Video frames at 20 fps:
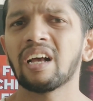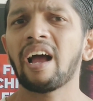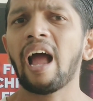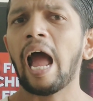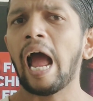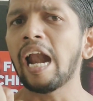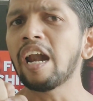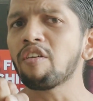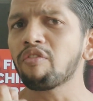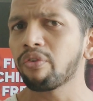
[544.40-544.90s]
a
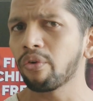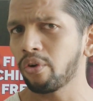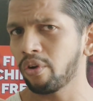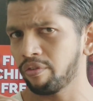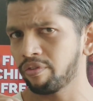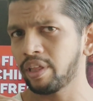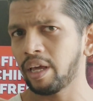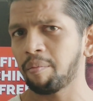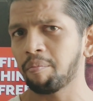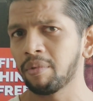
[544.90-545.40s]
handful
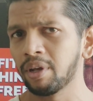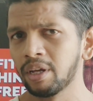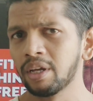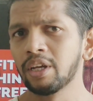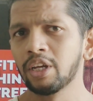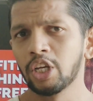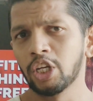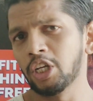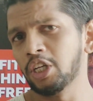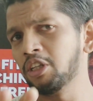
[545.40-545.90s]
of them,
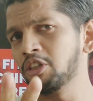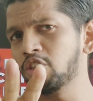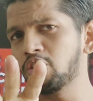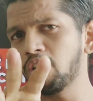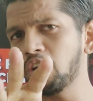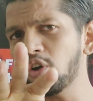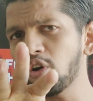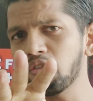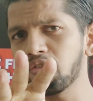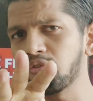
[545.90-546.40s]

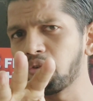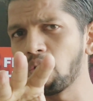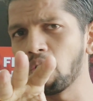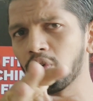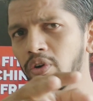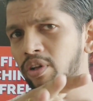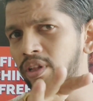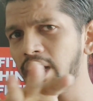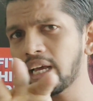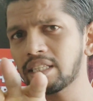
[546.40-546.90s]
3 or
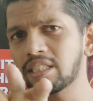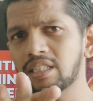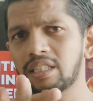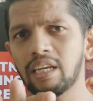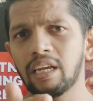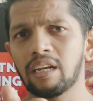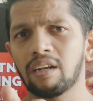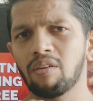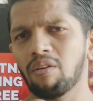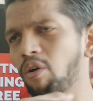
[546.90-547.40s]
4, that's
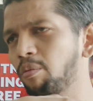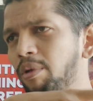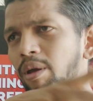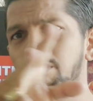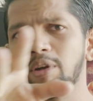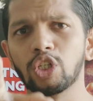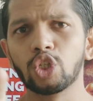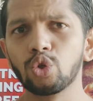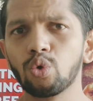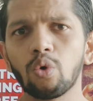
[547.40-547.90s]
it, or
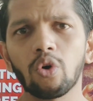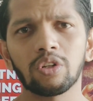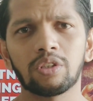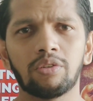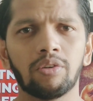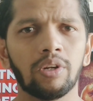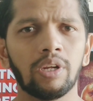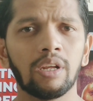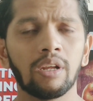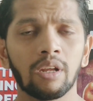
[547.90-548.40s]
maybe 2 or
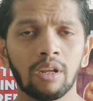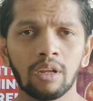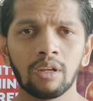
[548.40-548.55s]
3.